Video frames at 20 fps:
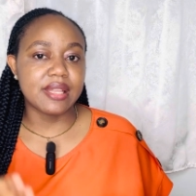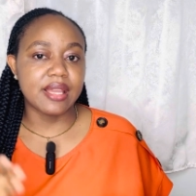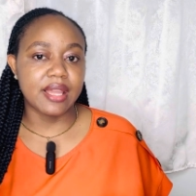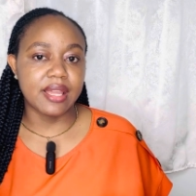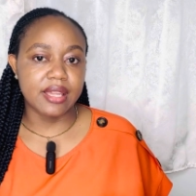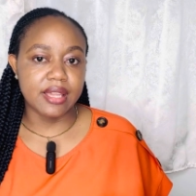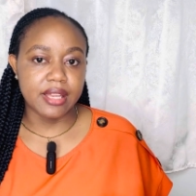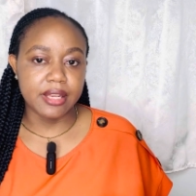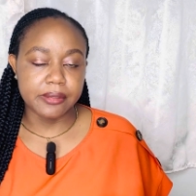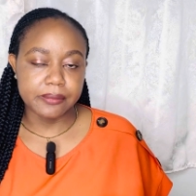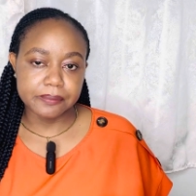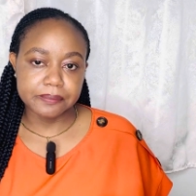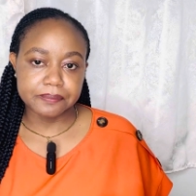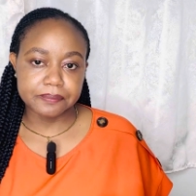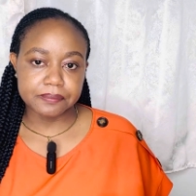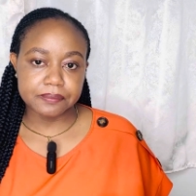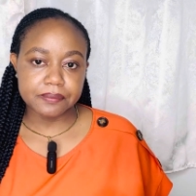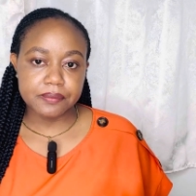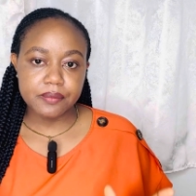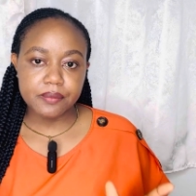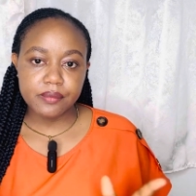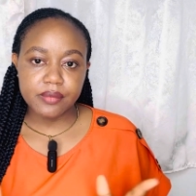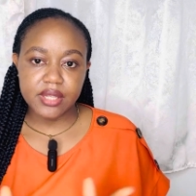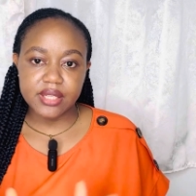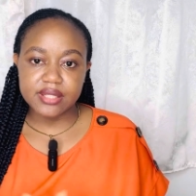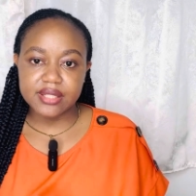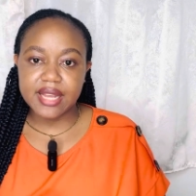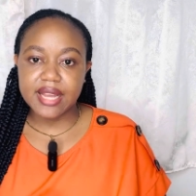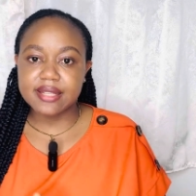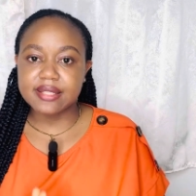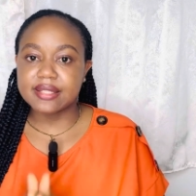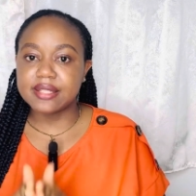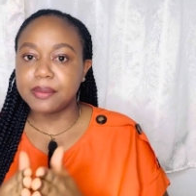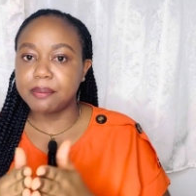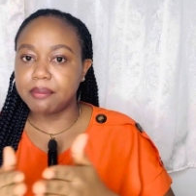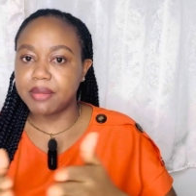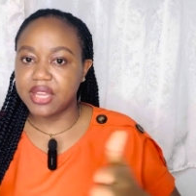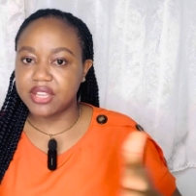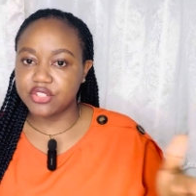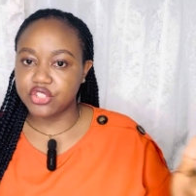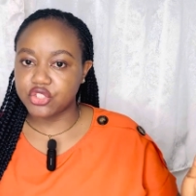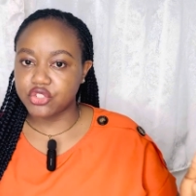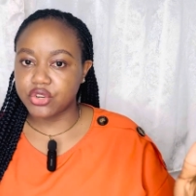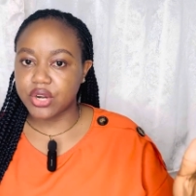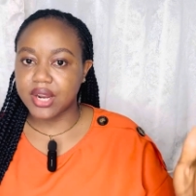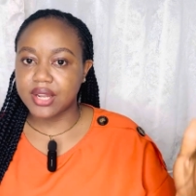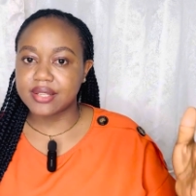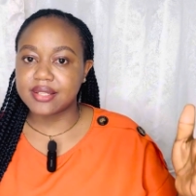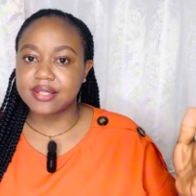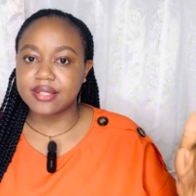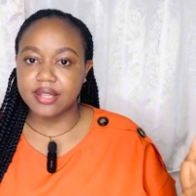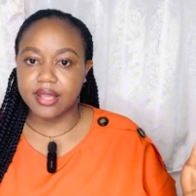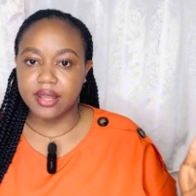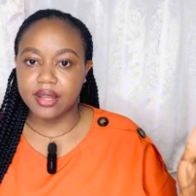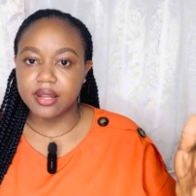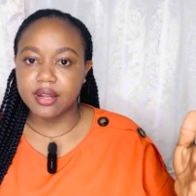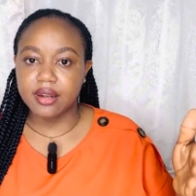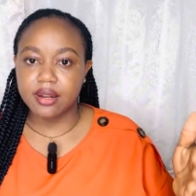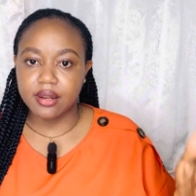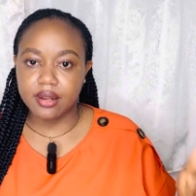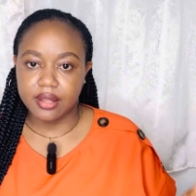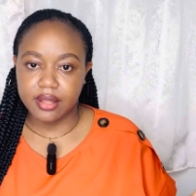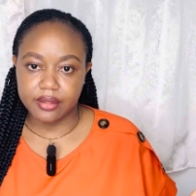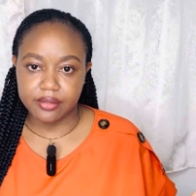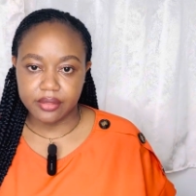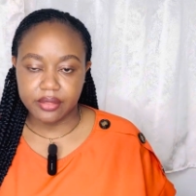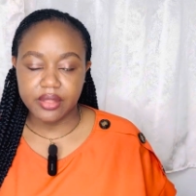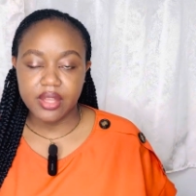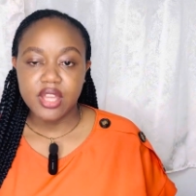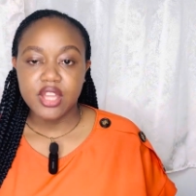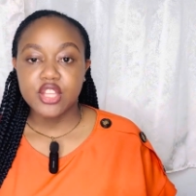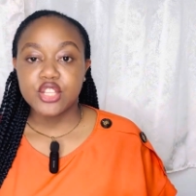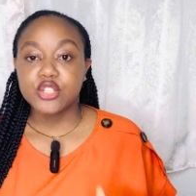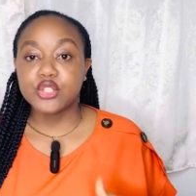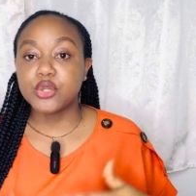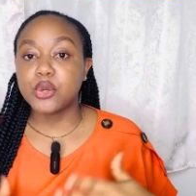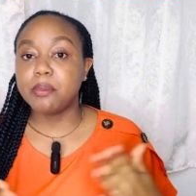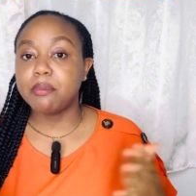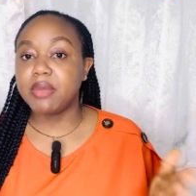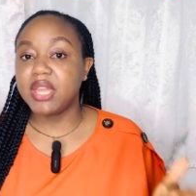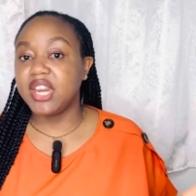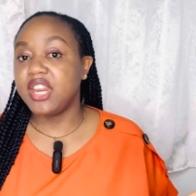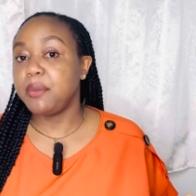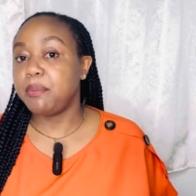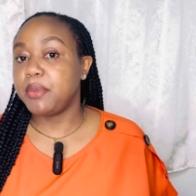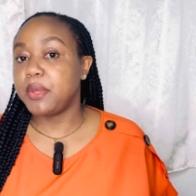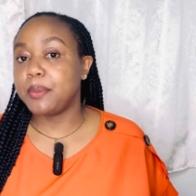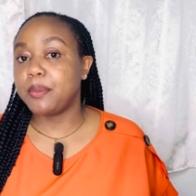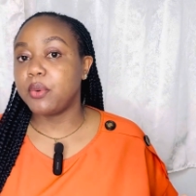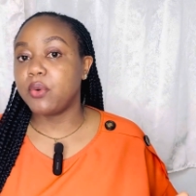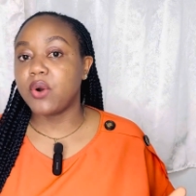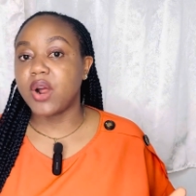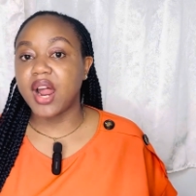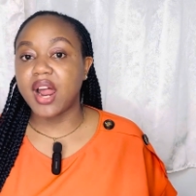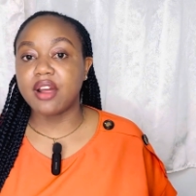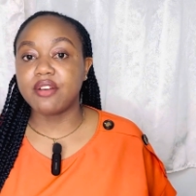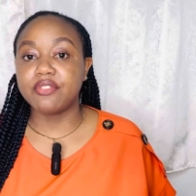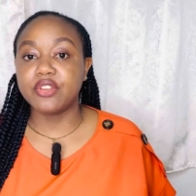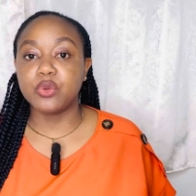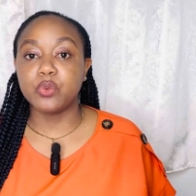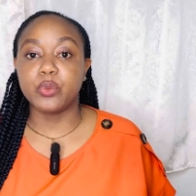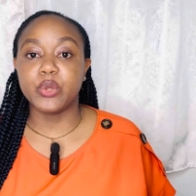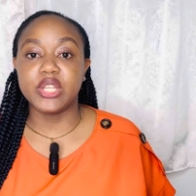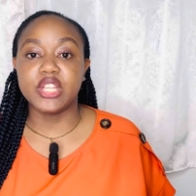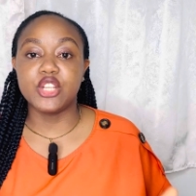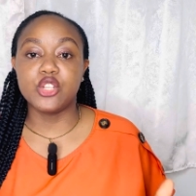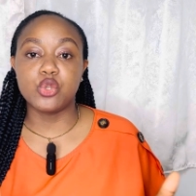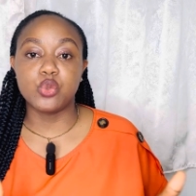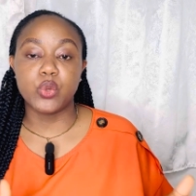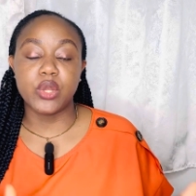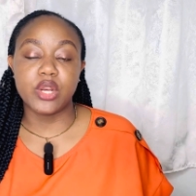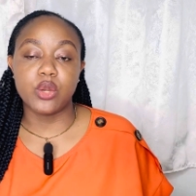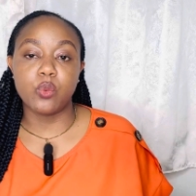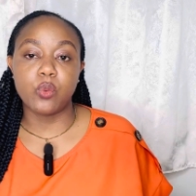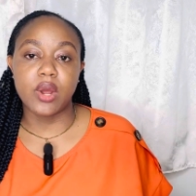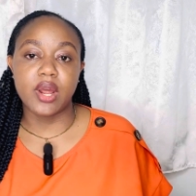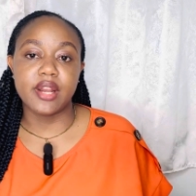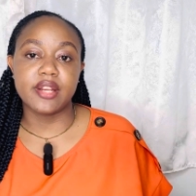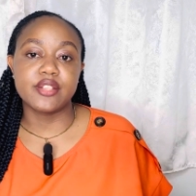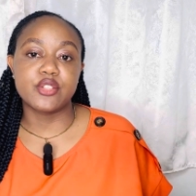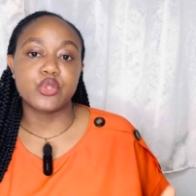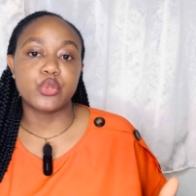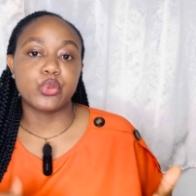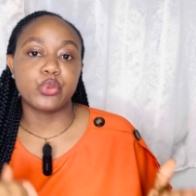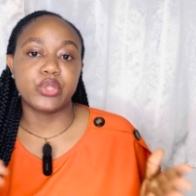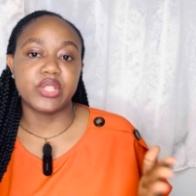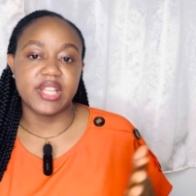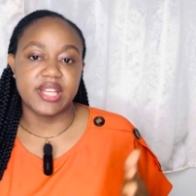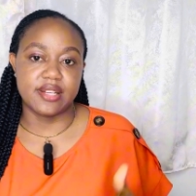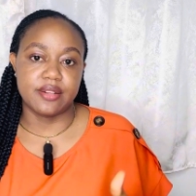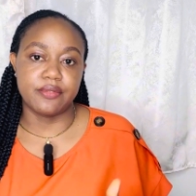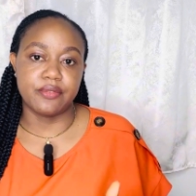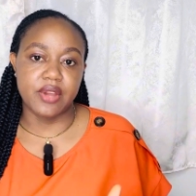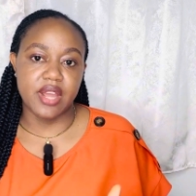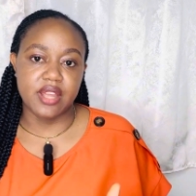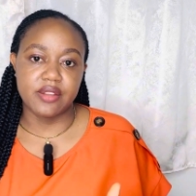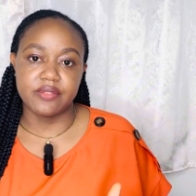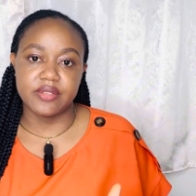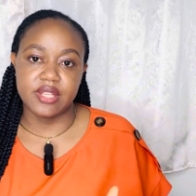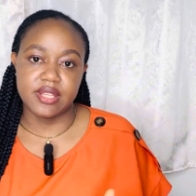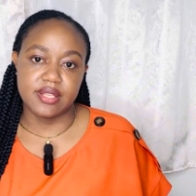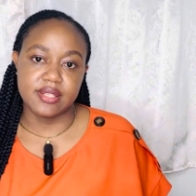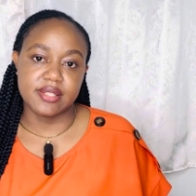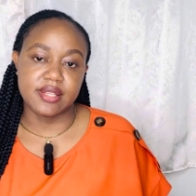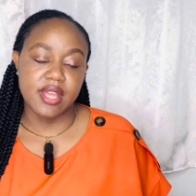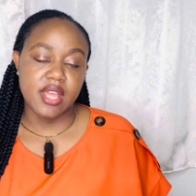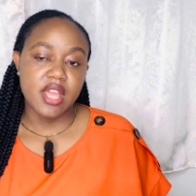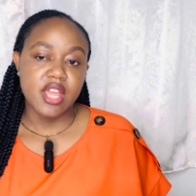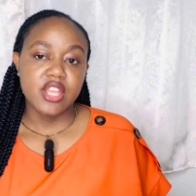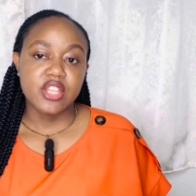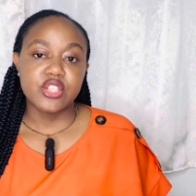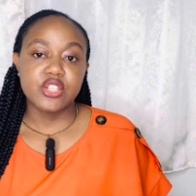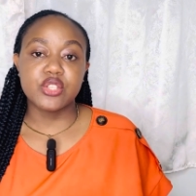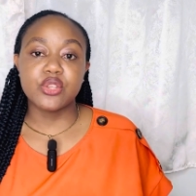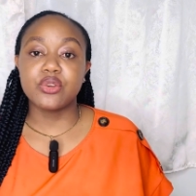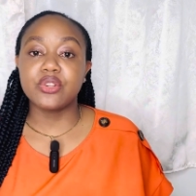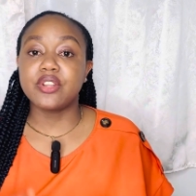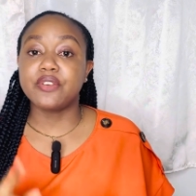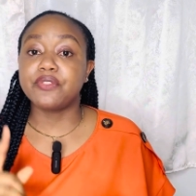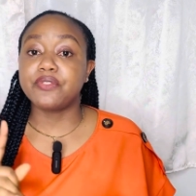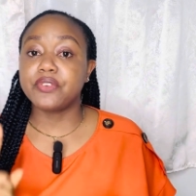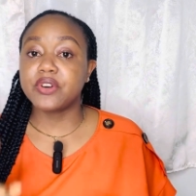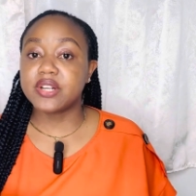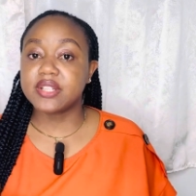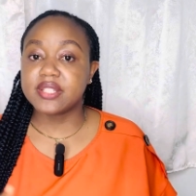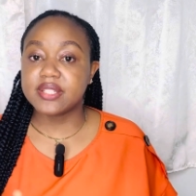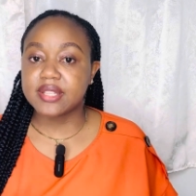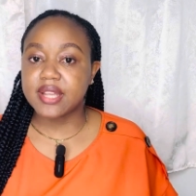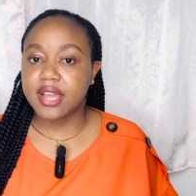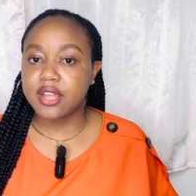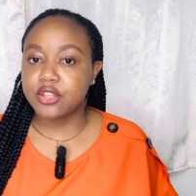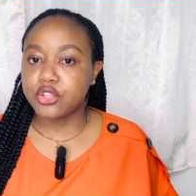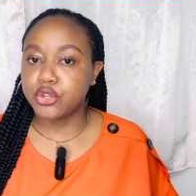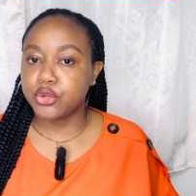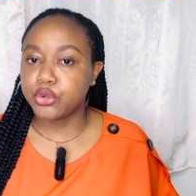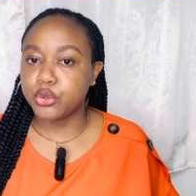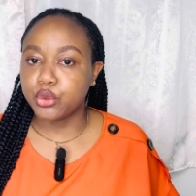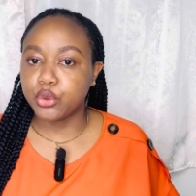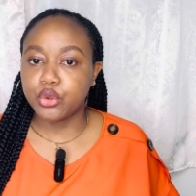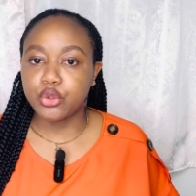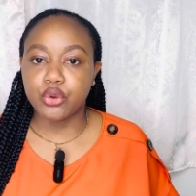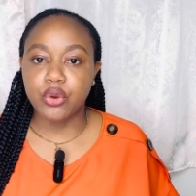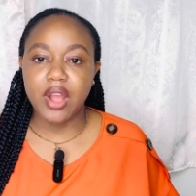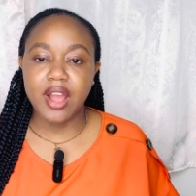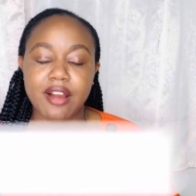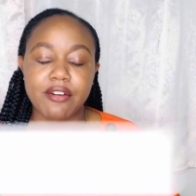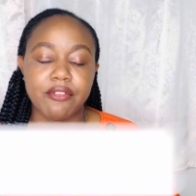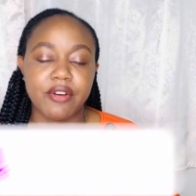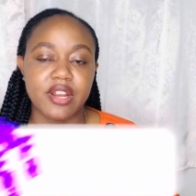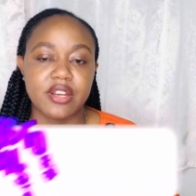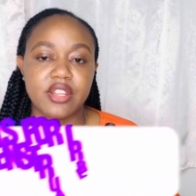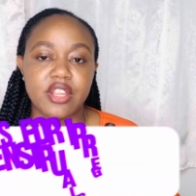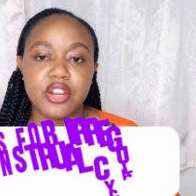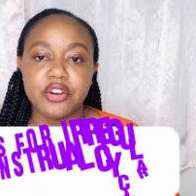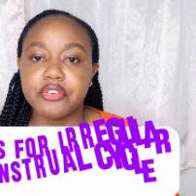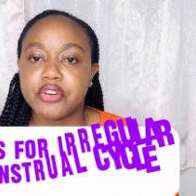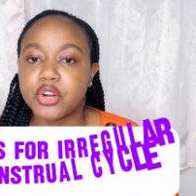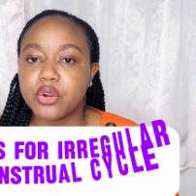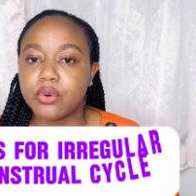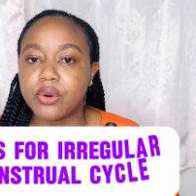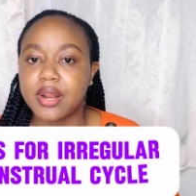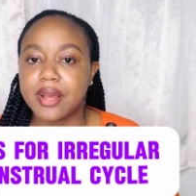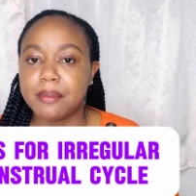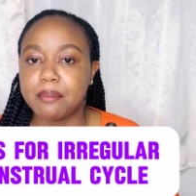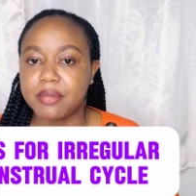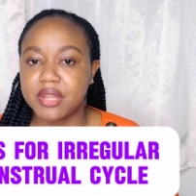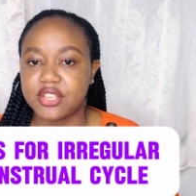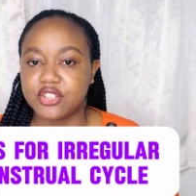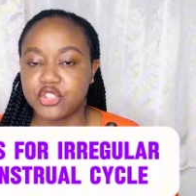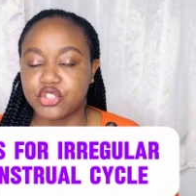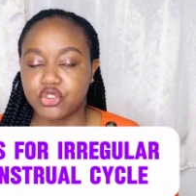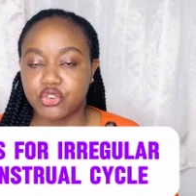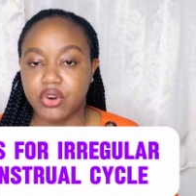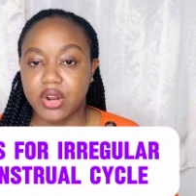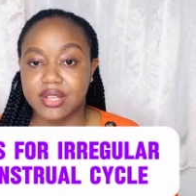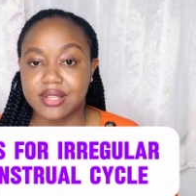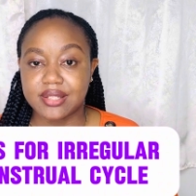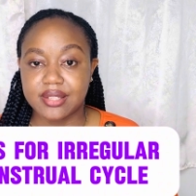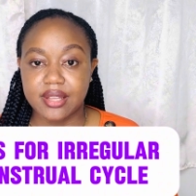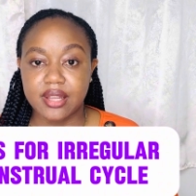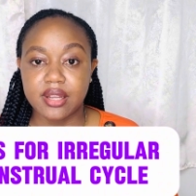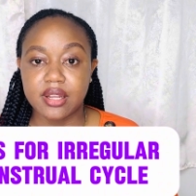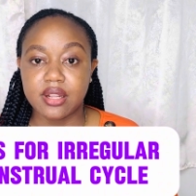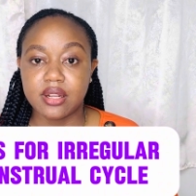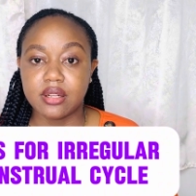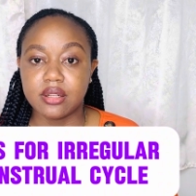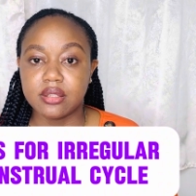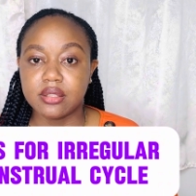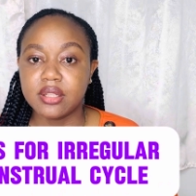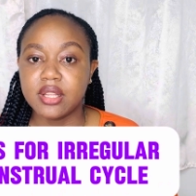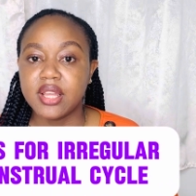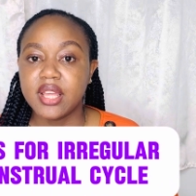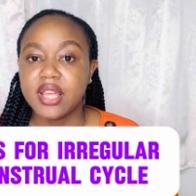again. That's the menstrual cycle length. So many people have it within 21 to 35 days. So the first sign you know you have an irregular menstrual cycle,